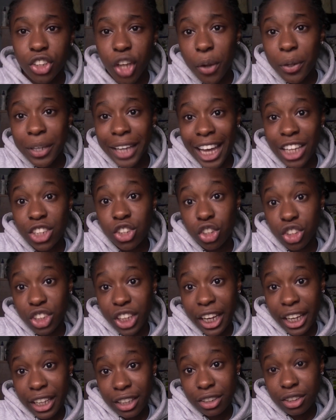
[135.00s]
Don't gas your
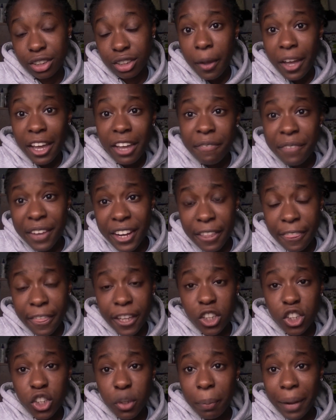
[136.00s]
tings. If
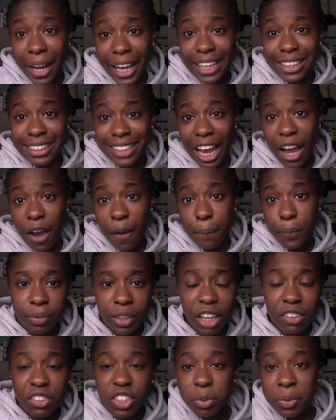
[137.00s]
anything, you should play it down.
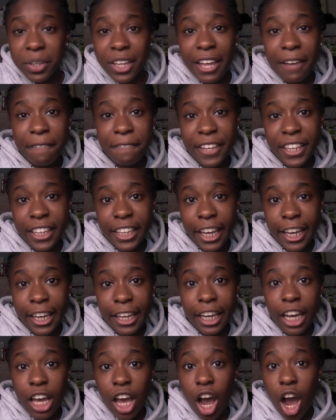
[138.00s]
If she's been there
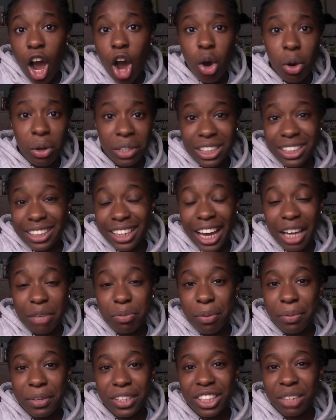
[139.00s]
thinking, oh, this guy
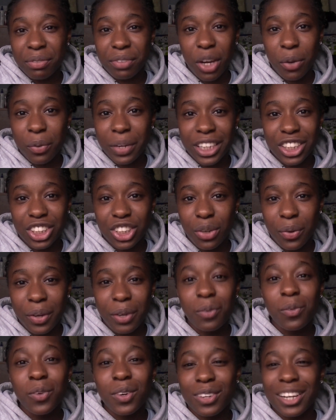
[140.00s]
probably doesn't even know what he's
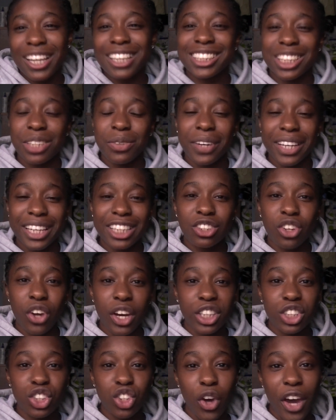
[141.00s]
doing, what, let's see what he's
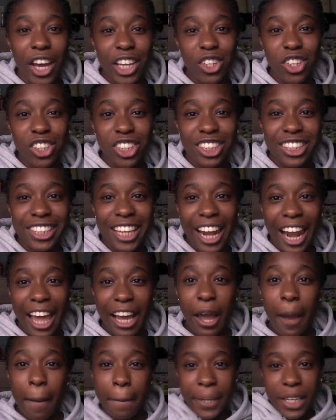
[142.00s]
got in store, and you're just there
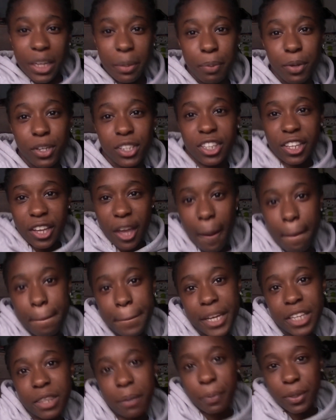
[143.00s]
like, beat the pussy
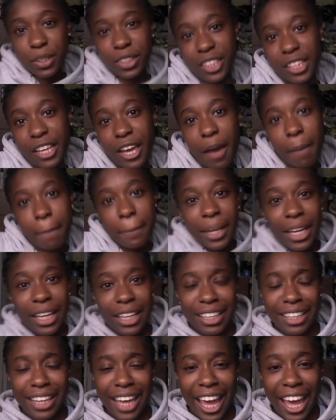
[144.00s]
up, beat the pussy up,
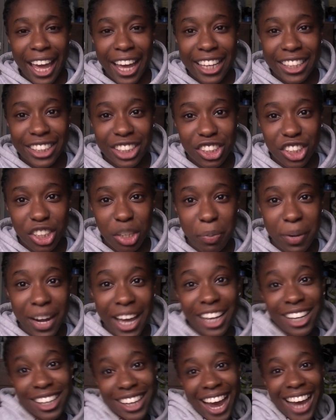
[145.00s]
yeah, she's gonna be
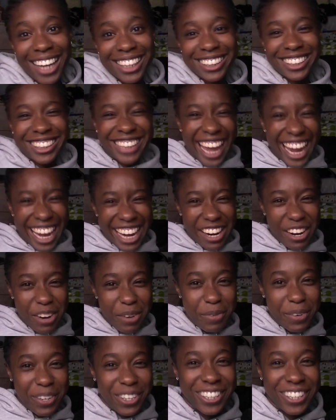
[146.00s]
like, God
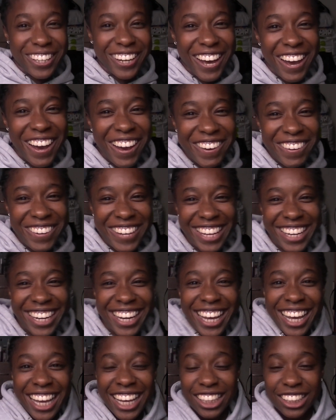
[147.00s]
damn, you know what I mean?
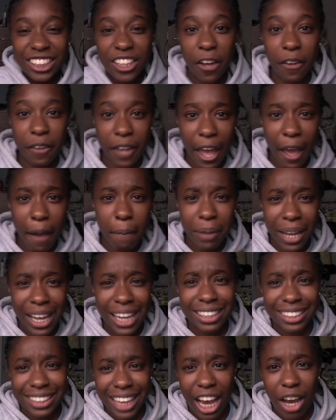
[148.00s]
So yeah, play
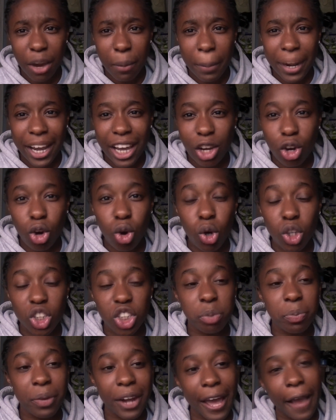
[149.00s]
it down, play it cool.
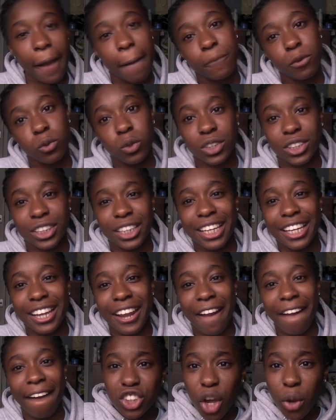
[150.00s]
just be like, we'll see in
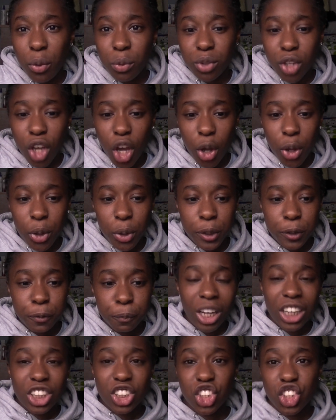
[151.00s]
it. Don't go
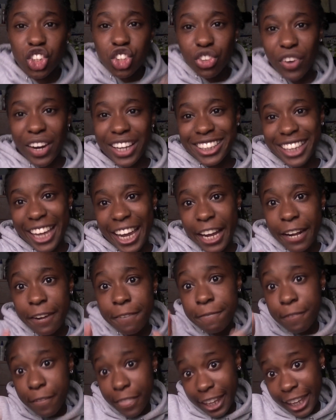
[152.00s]
straight
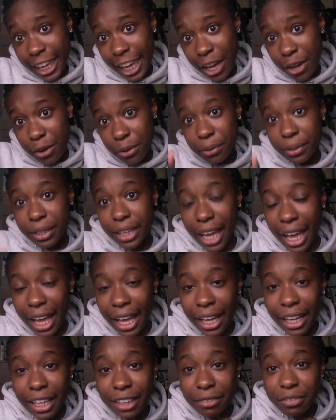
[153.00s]
in for the kill,
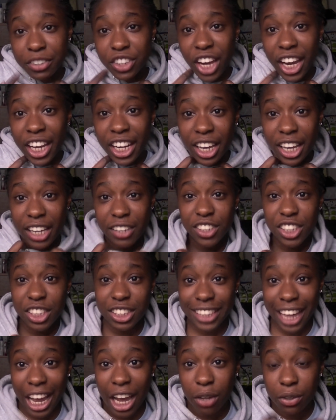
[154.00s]
yeah? The vagina, if
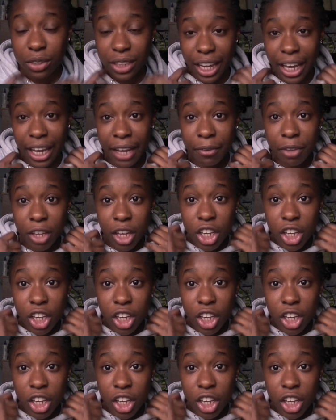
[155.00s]
she's down, yeah,